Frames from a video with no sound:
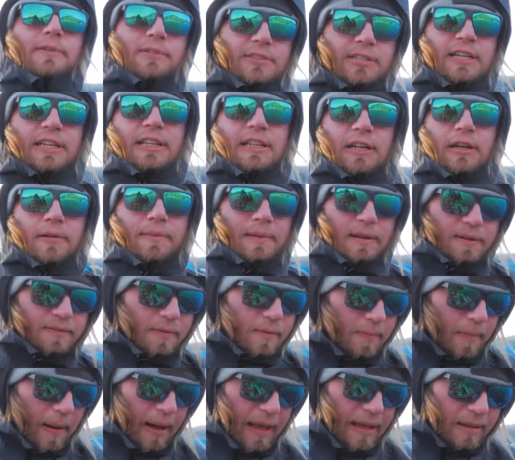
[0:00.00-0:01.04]
You'll see a little bit of
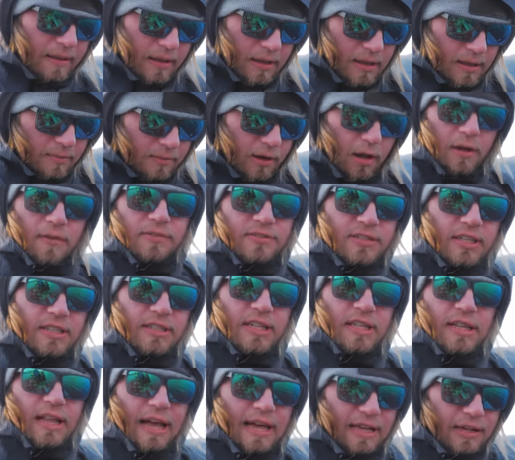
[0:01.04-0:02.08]
a bite, but all of a sudden
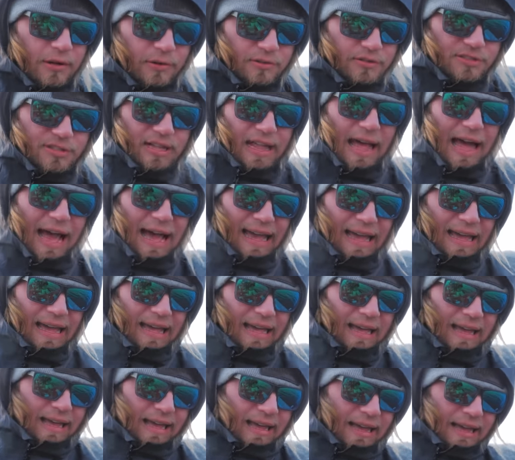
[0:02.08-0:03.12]
the line goes slack.
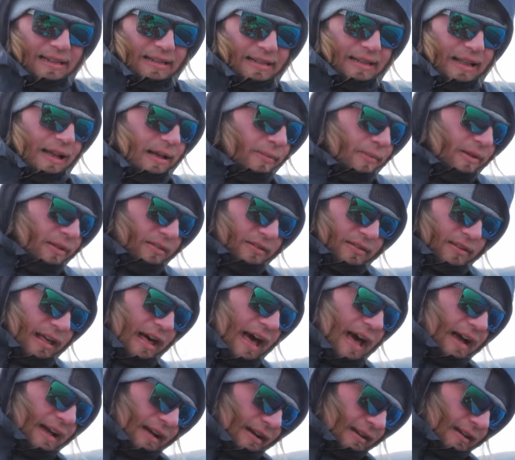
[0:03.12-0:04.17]
And the line went
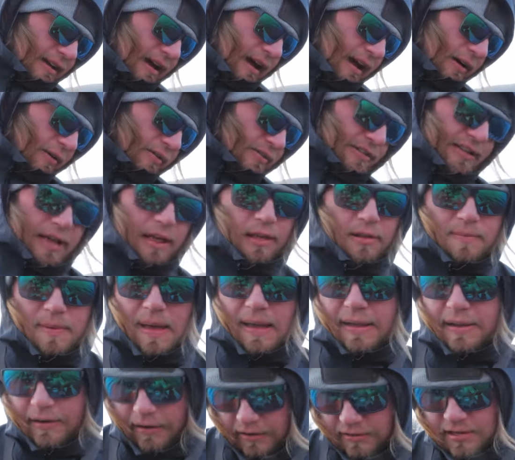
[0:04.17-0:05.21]
slack and Kyle was yelling
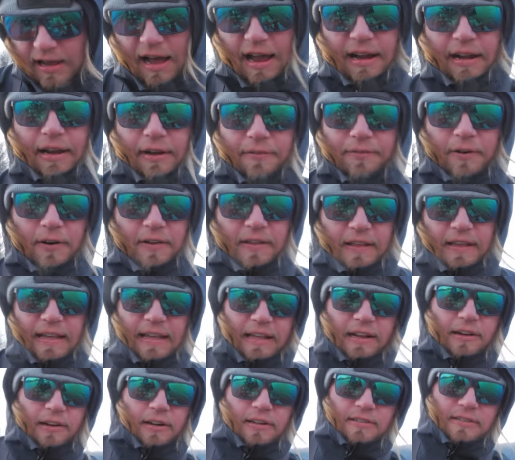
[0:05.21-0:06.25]
back here. I was hiding in front of the
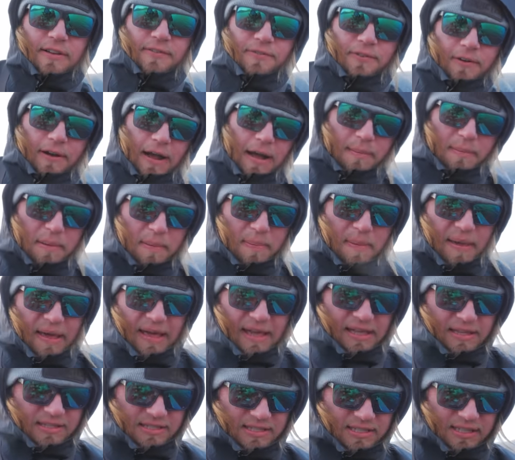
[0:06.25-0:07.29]
heater because I forgot my
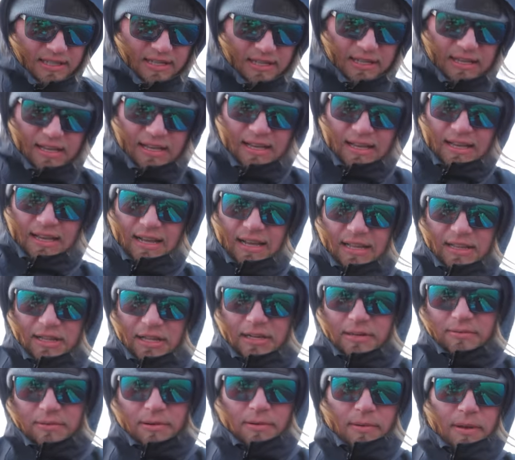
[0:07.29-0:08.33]
pants. And
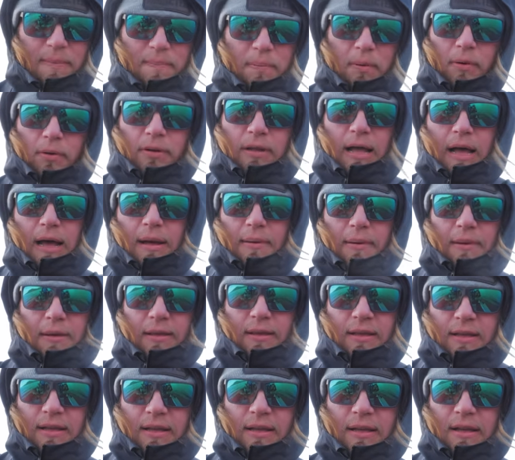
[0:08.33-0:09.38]
look what we pulled up.
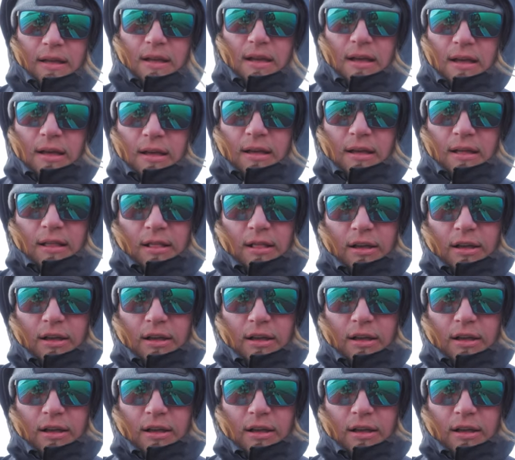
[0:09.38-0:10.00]
That's a